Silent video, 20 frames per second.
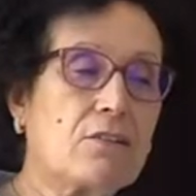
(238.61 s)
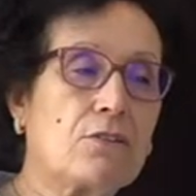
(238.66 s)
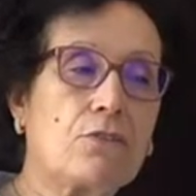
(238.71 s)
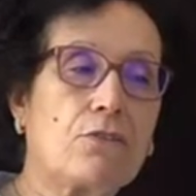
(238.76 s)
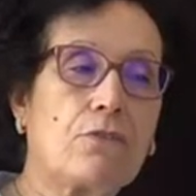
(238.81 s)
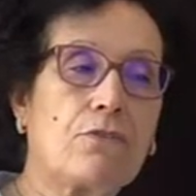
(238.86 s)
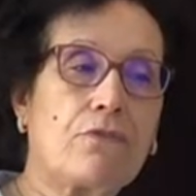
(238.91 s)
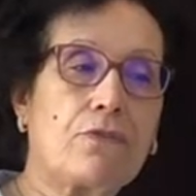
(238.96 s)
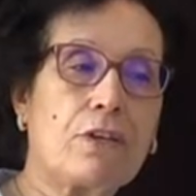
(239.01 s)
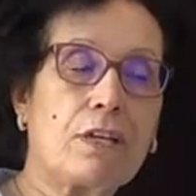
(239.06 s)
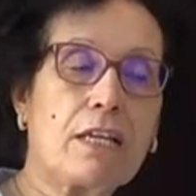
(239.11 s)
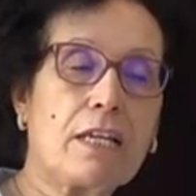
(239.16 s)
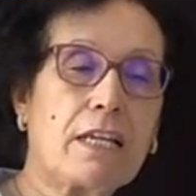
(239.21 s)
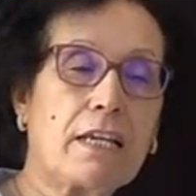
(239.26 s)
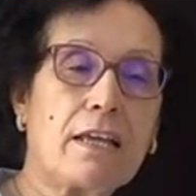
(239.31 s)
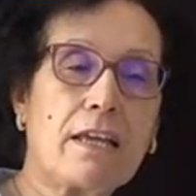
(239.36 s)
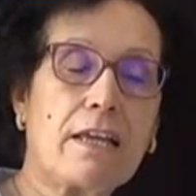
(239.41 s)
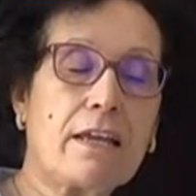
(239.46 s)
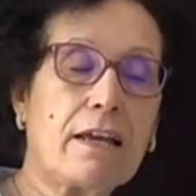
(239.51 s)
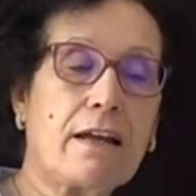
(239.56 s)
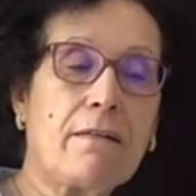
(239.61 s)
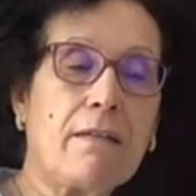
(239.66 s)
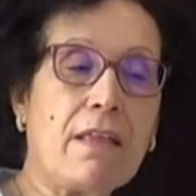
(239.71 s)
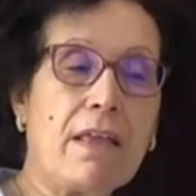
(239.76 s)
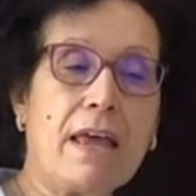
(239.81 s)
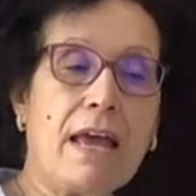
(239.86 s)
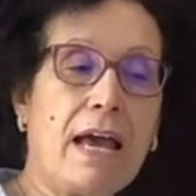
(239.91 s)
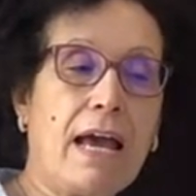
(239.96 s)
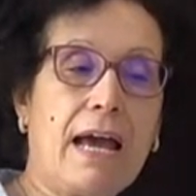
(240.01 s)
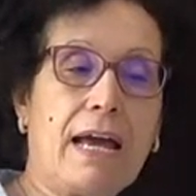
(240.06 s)
not the feeling here.
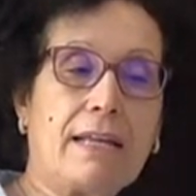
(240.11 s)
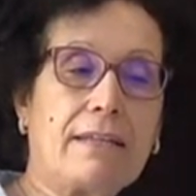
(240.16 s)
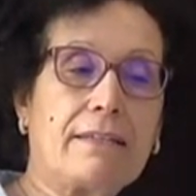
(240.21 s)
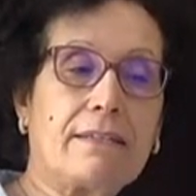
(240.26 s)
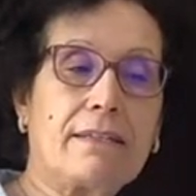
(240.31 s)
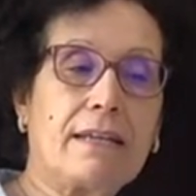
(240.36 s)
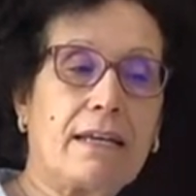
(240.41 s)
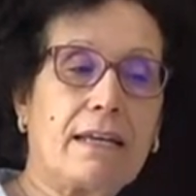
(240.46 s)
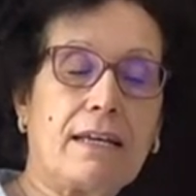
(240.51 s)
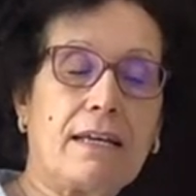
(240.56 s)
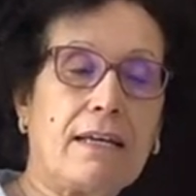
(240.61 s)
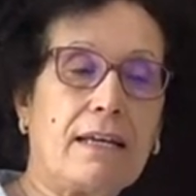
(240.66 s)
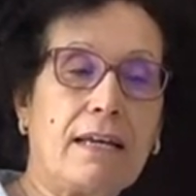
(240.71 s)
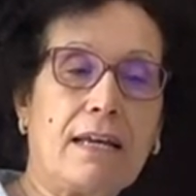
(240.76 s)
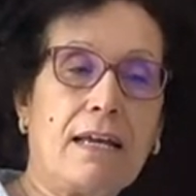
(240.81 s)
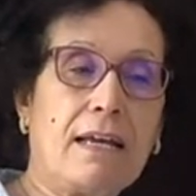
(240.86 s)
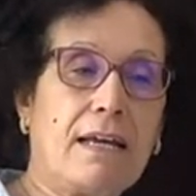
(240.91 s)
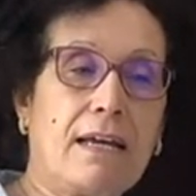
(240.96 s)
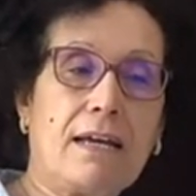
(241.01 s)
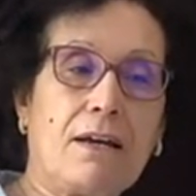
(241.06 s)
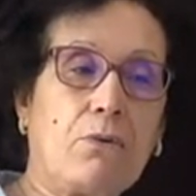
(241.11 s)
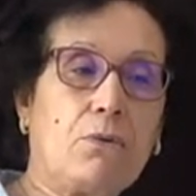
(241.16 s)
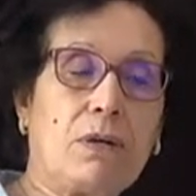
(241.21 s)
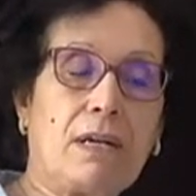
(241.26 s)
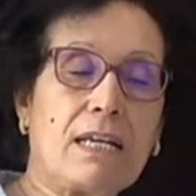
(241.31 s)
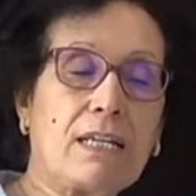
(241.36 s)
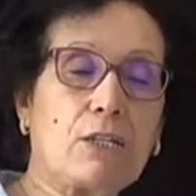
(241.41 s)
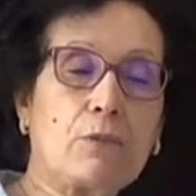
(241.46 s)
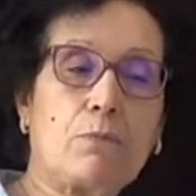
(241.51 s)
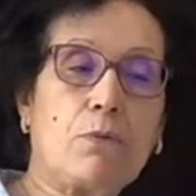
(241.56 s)
And
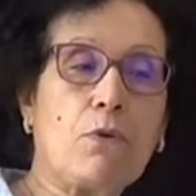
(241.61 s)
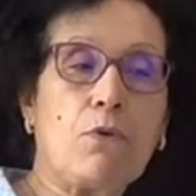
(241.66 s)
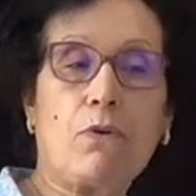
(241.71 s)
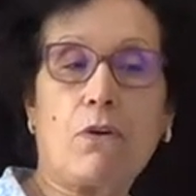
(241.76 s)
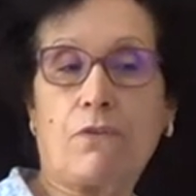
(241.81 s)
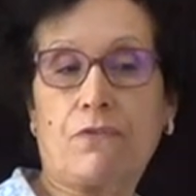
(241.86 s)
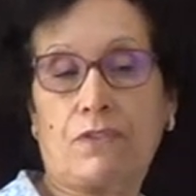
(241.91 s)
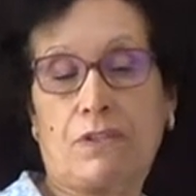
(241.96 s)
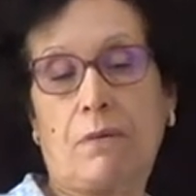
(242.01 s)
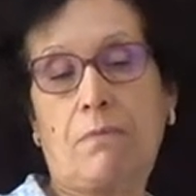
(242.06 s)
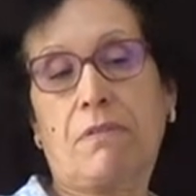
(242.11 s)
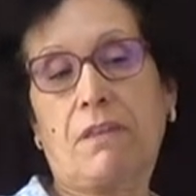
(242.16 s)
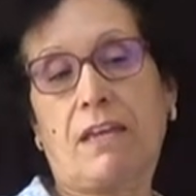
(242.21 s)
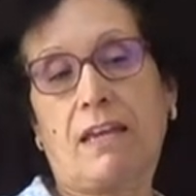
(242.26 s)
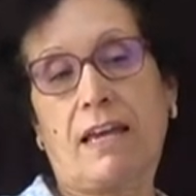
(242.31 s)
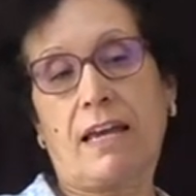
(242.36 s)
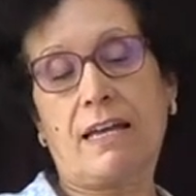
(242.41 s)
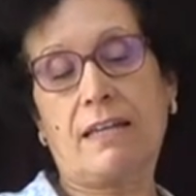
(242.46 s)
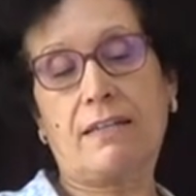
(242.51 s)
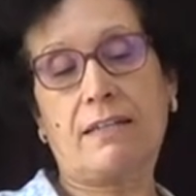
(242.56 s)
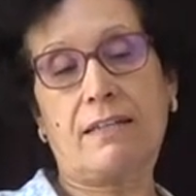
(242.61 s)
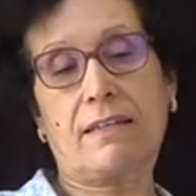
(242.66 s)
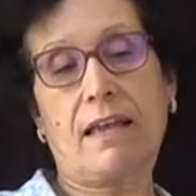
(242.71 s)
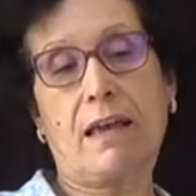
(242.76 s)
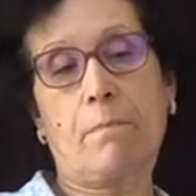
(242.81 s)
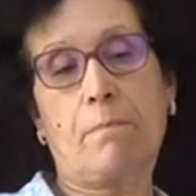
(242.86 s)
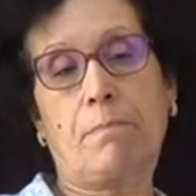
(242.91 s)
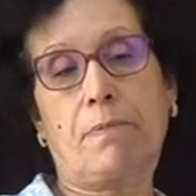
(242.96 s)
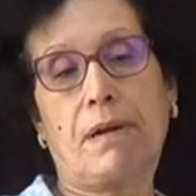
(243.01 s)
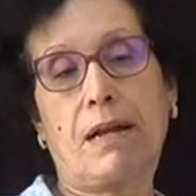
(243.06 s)
when I spoke of something I did,
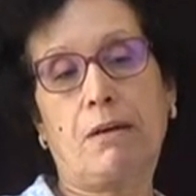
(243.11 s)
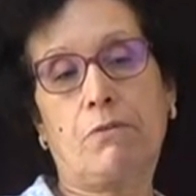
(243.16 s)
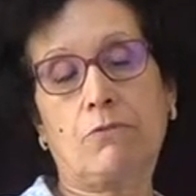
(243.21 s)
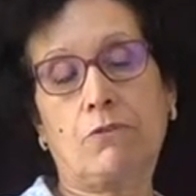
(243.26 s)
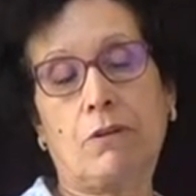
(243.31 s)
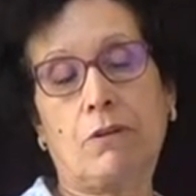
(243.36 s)
I'm proud